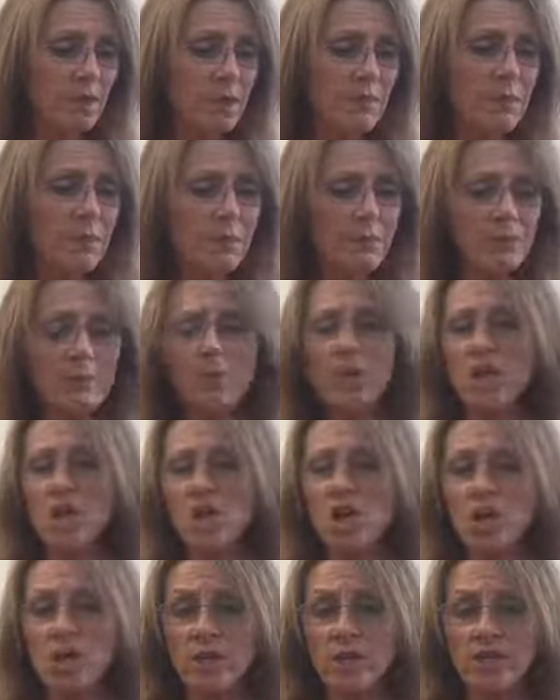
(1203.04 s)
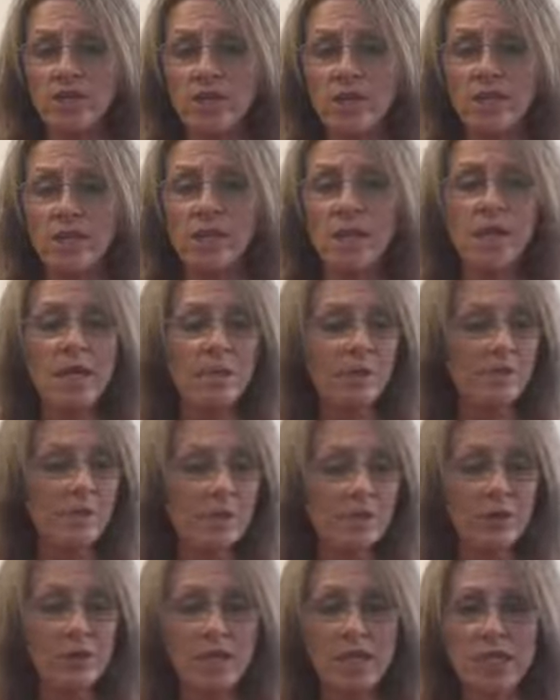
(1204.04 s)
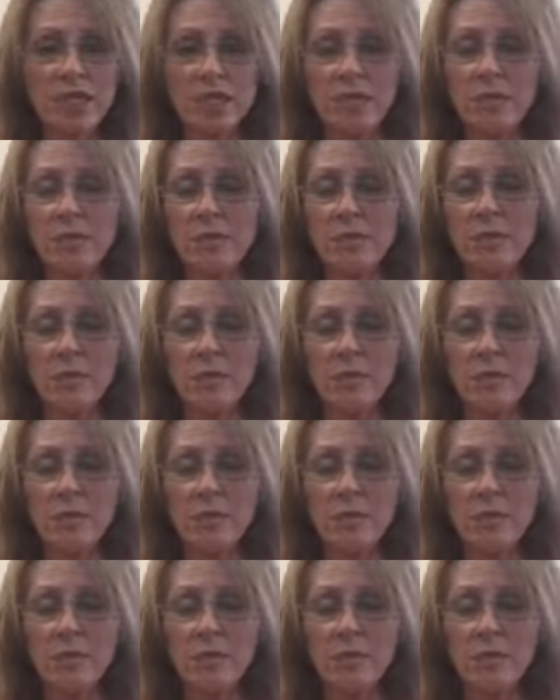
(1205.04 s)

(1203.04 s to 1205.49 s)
peppermint, cardamom, blue tansy,